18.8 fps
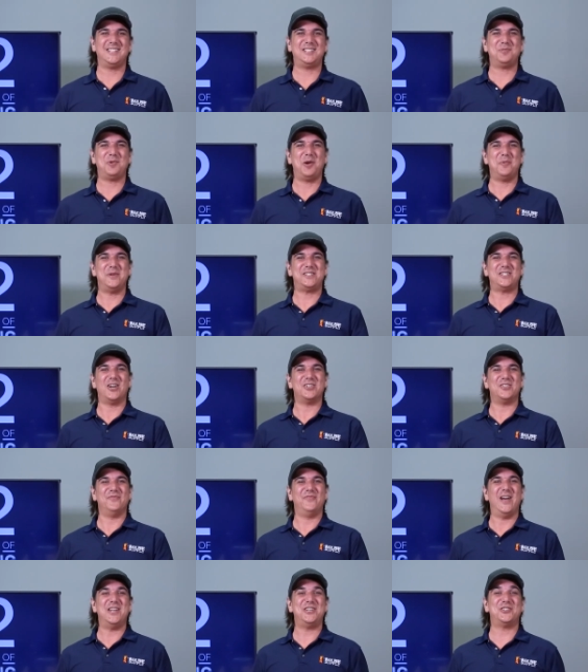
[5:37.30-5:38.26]
This is where we start
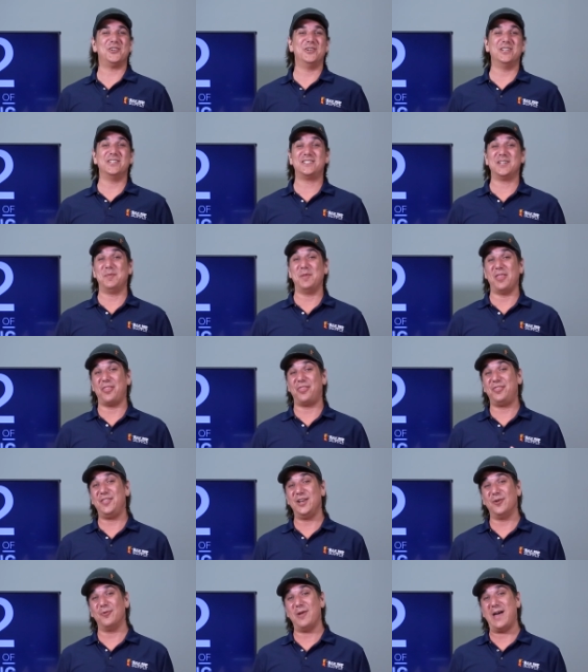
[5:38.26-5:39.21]
to venture into some of the
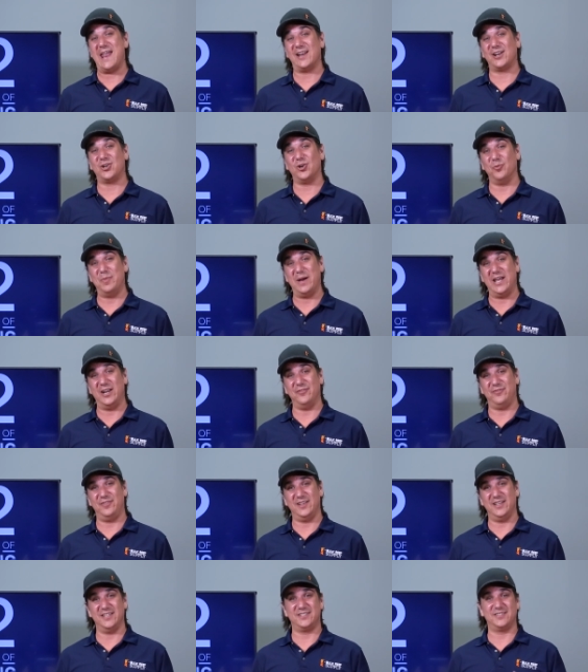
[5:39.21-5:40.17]
theoretical
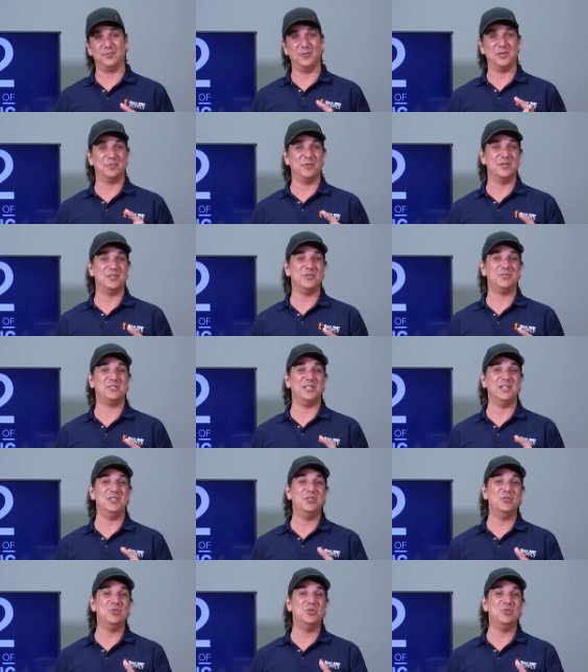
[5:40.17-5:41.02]
benefits with reducing